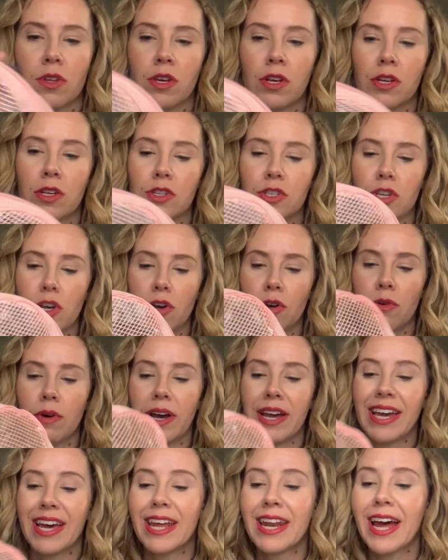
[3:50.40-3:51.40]
So
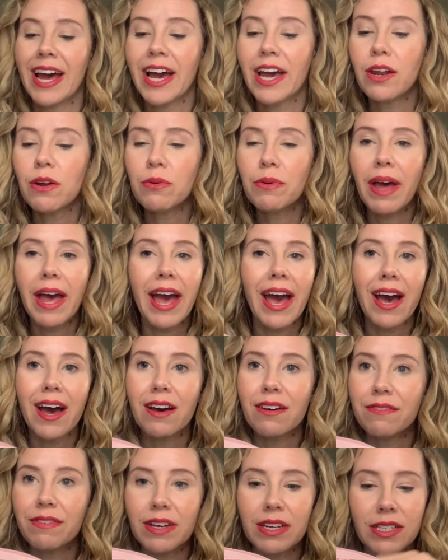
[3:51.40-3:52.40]
again, I don't
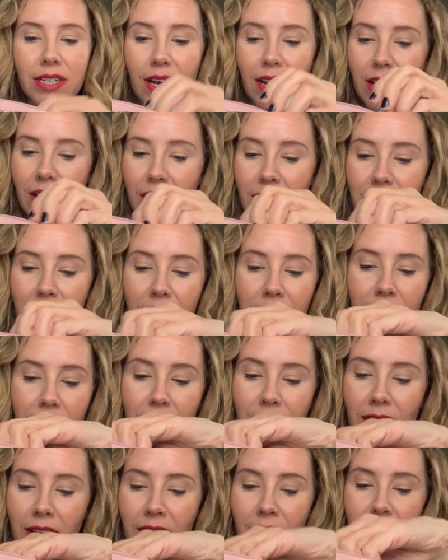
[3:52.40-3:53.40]
have a ton.
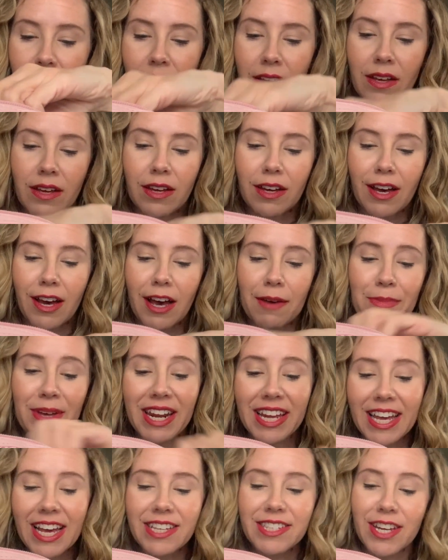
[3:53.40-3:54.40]
I mean,
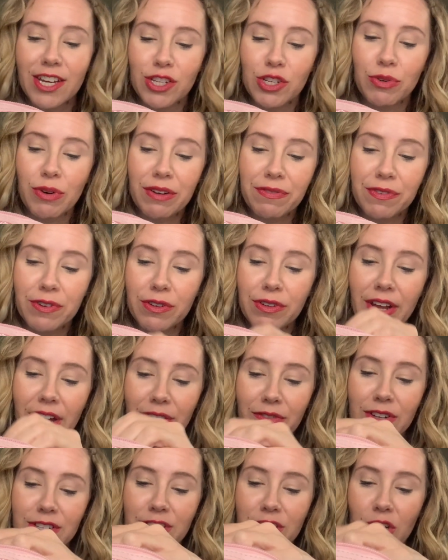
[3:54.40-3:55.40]
I guess I do. I filled
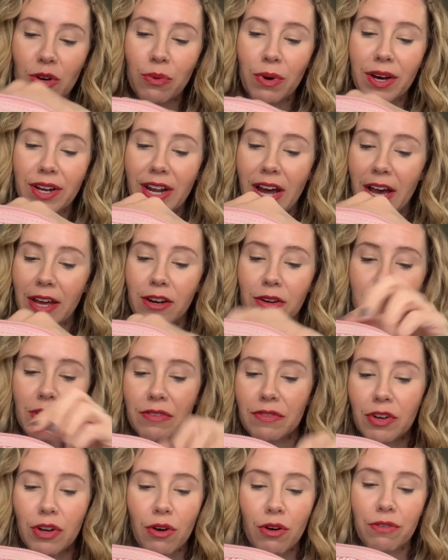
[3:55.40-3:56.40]
every single one. I don't
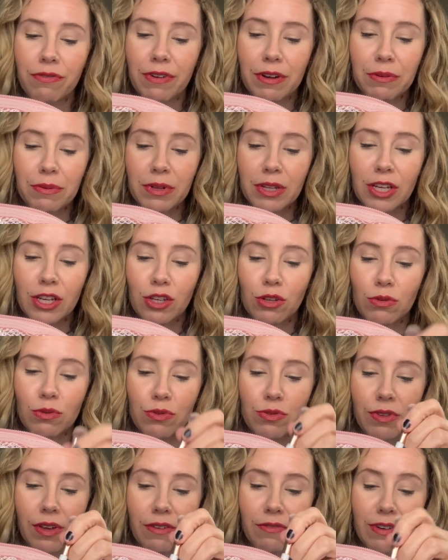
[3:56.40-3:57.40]
even know if I really
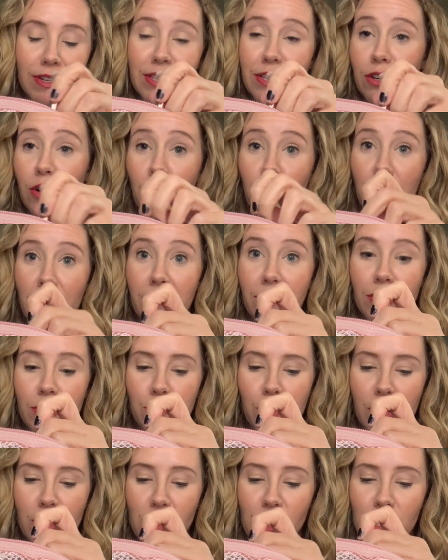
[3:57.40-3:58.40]
use every single one of these
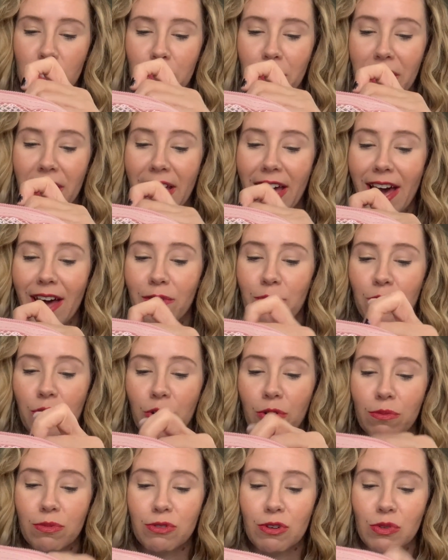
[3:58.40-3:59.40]
brushes, but I had
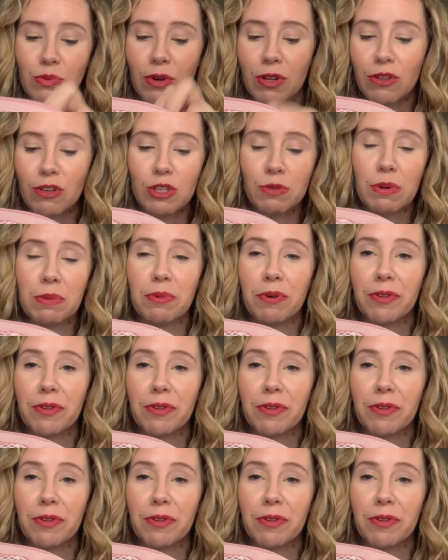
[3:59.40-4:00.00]
room. So I was one of those people